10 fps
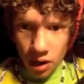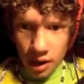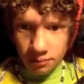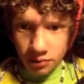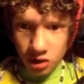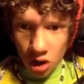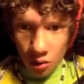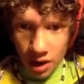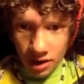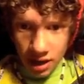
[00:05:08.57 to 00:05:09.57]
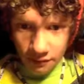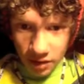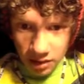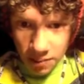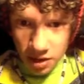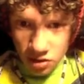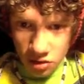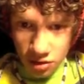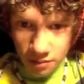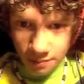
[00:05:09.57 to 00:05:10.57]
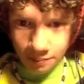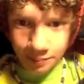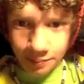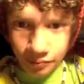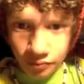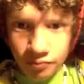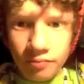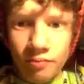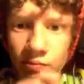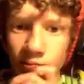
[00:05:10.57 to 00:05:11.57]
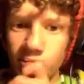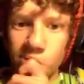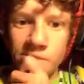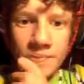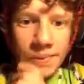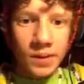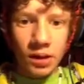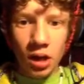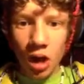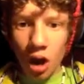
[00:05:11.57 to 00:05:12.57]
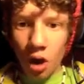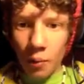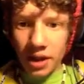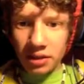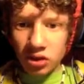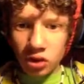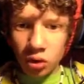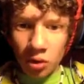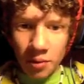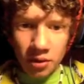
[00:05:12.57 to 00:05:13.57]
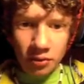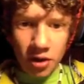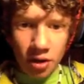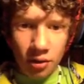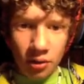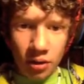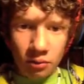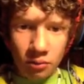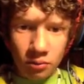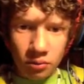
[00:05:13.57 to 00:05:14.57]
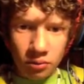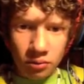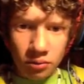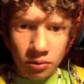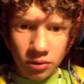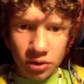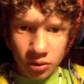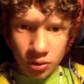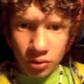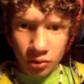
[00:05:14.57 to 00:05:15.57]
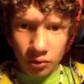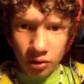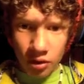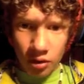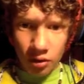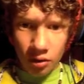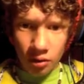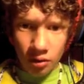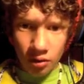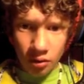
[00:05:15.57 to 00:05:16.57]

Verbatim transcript: Alright, so I can't find the pages. That's even creepier. Oh wait, there's a door right over there. Oh, there's a door over there.